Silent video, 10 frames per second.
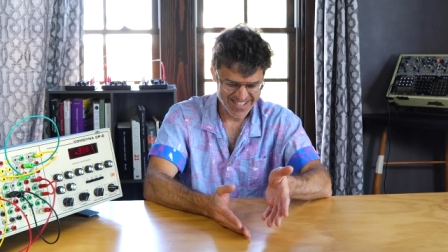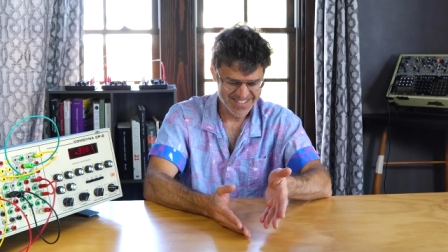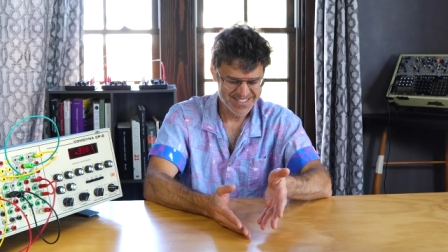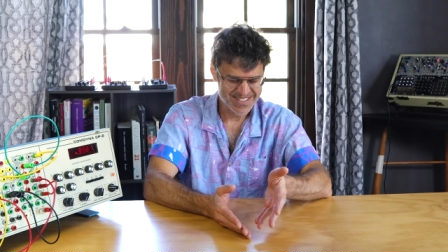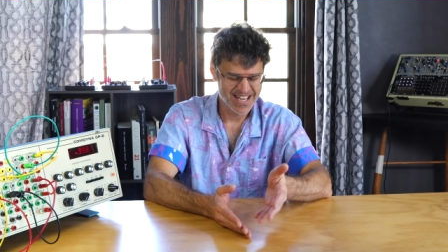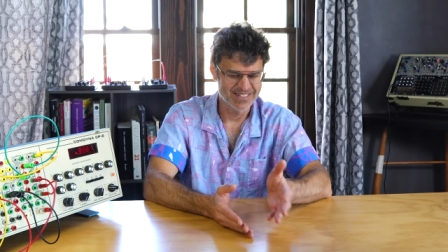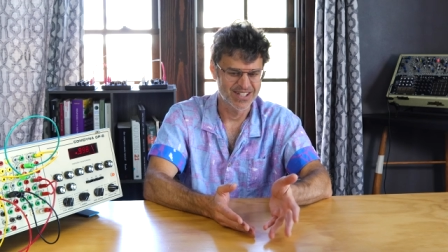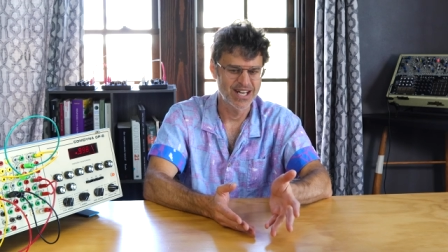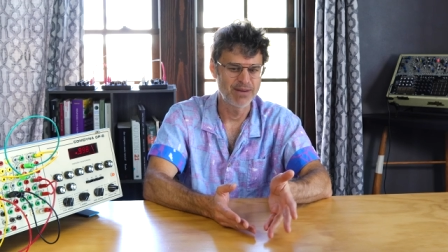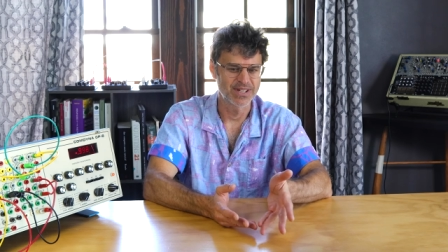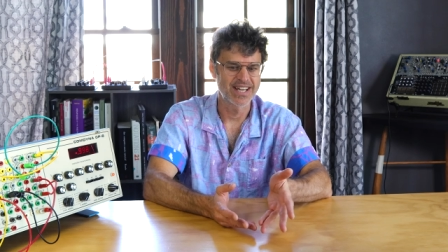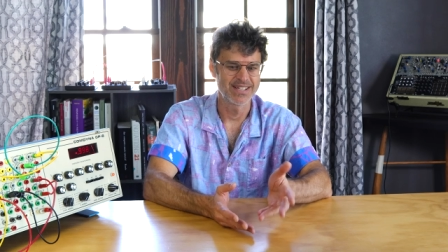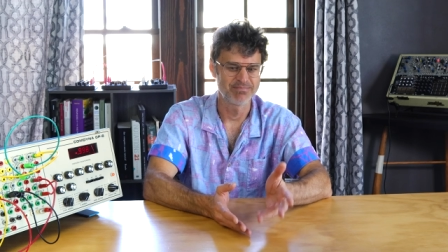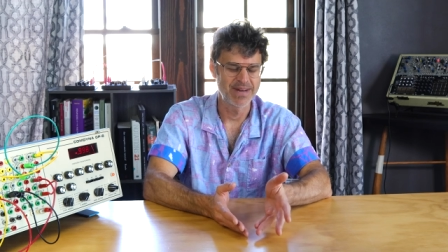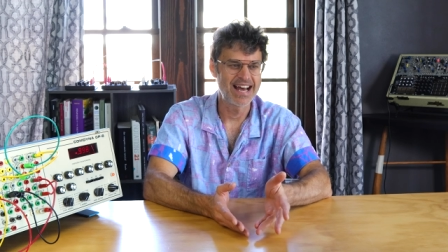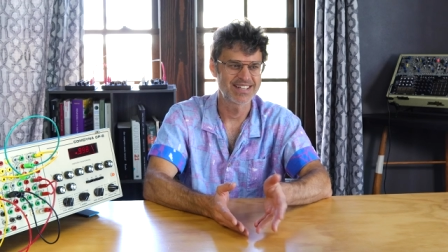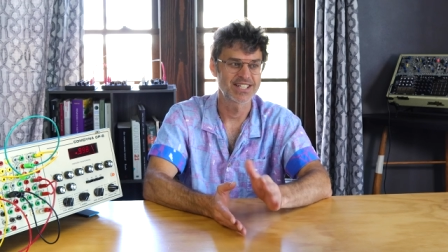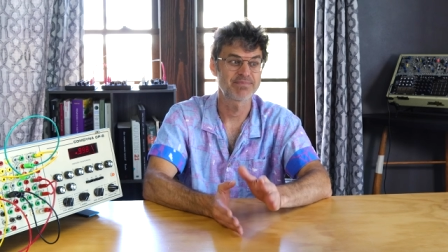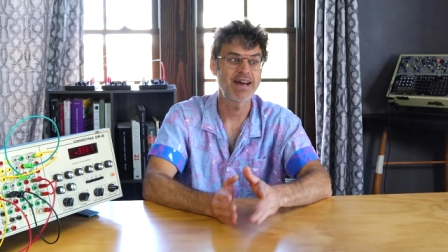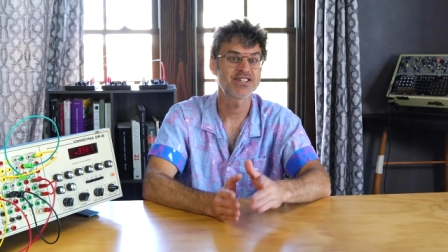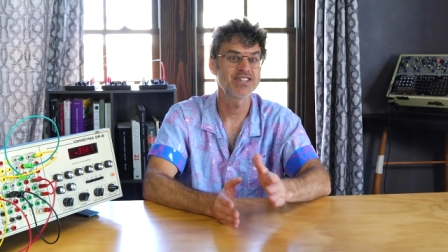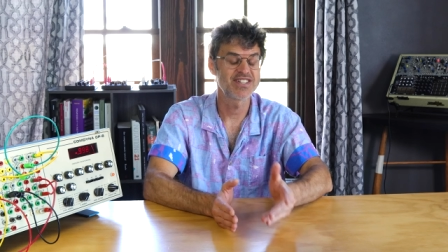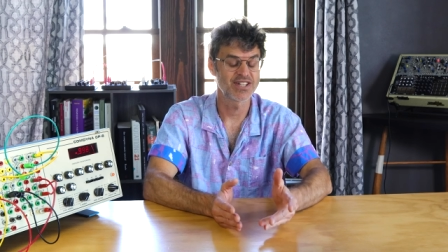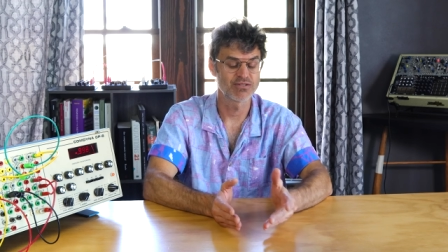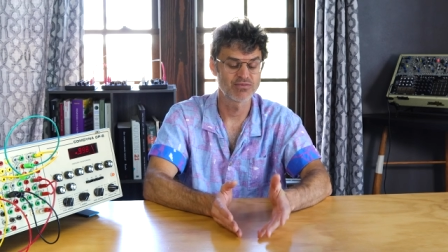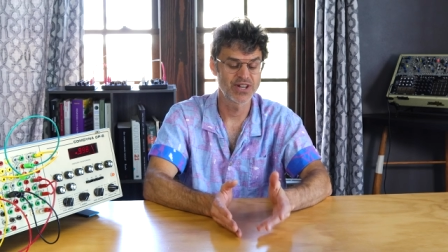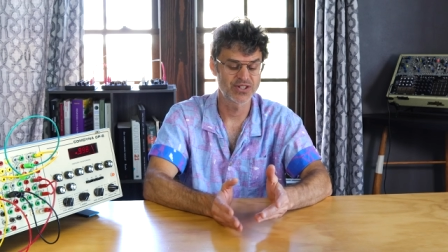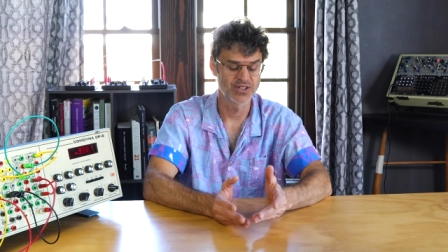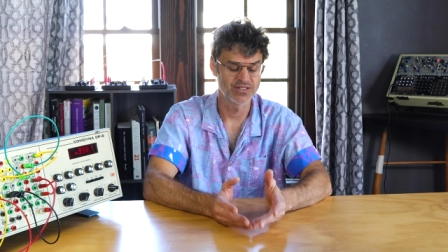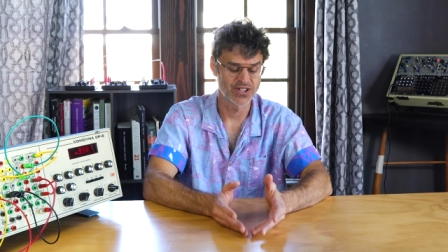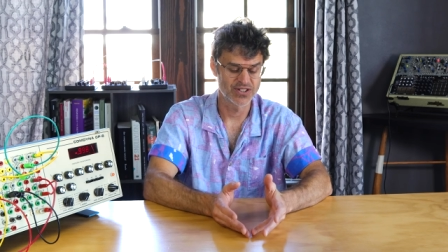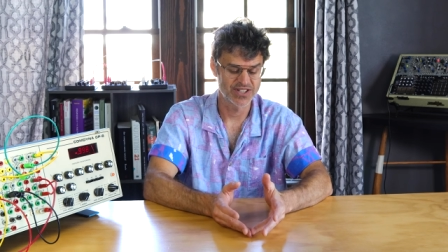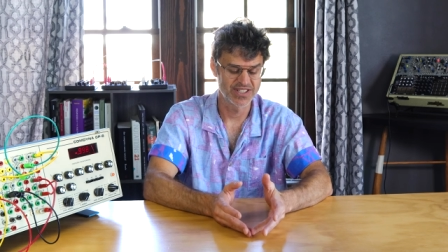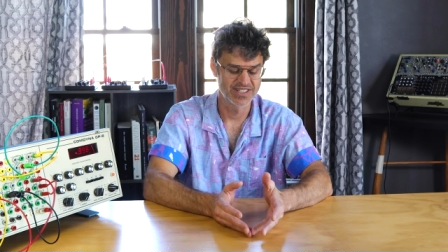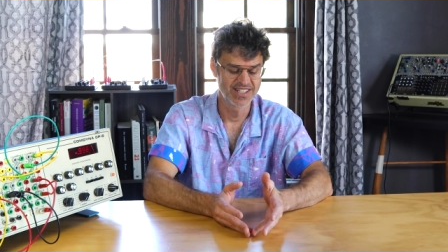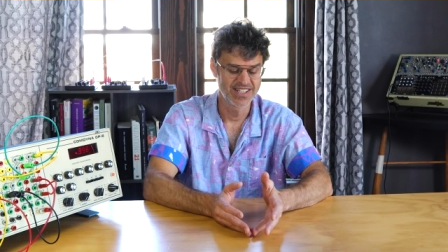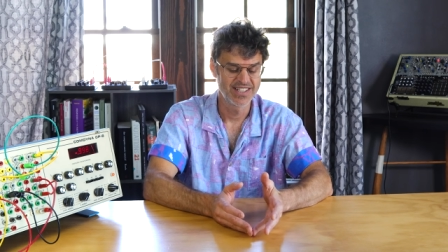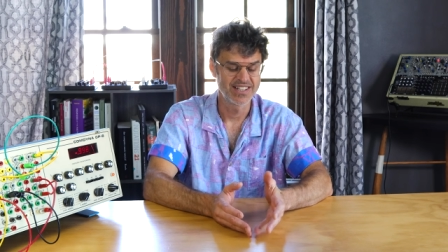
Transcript: it is kind of a complicated patch, especially the original version.